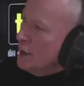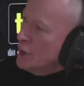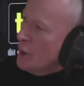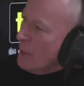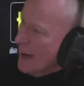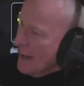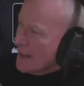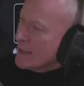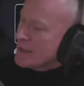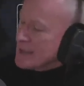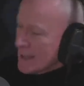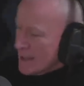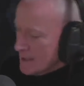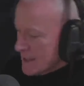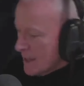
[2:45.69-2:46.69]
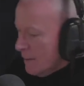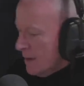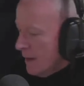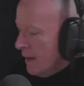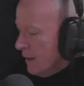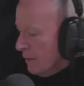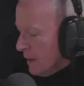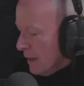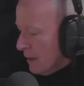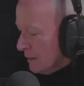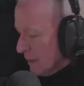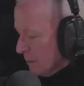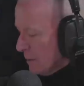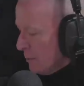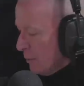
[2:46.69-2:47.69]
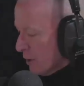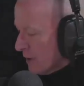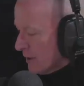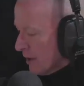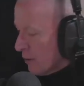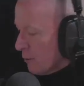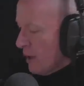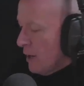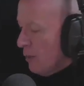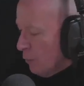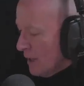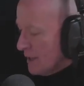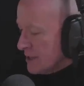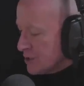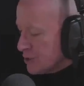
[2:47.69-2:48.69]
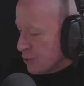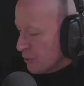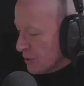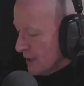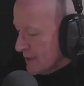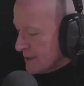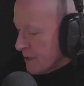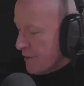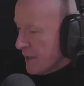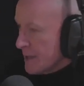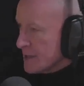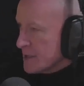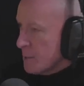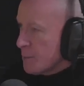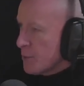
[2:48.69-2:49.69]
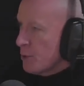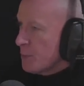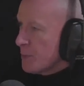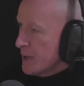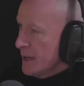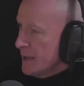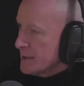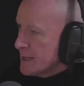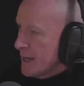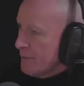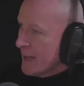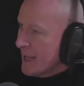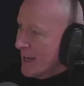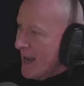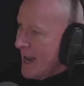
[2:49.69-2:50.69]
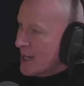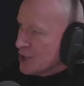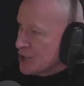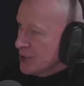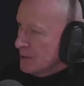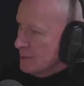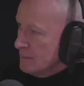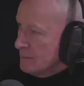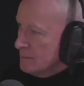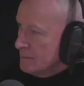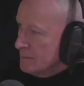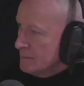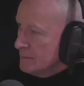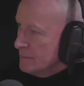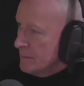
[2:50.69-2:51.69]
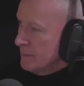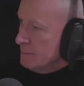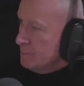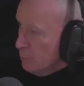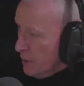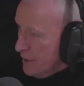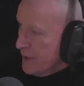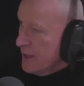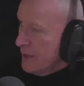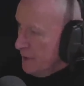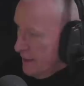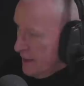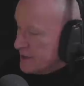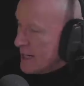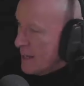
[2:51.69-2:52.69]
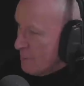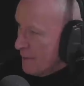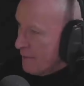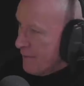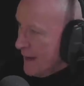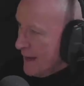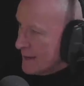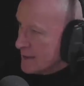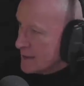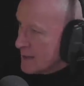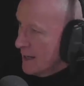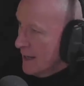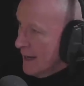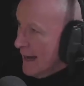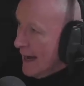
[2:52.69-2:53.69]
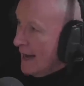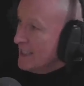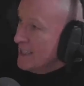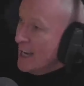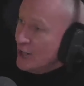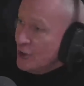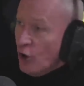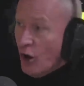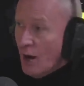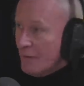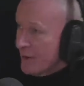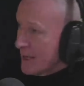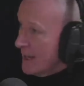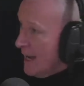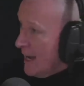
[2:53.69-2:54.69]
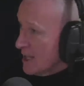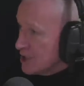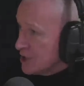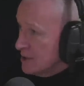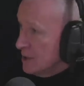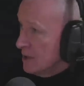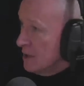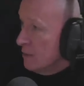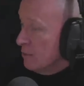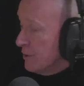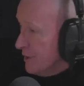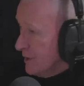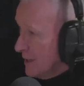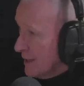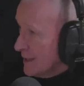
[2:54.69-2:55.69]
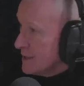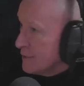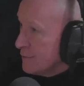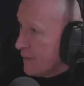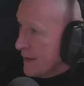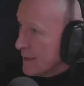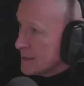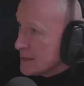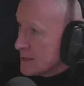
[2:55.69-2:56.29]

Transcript: No, but hang on a second, Simon. Uh, let me put it another way. Why does Joel Glazer think it's appropriate to have a connection with the Tampa fans and yet not have a connection with the United fans?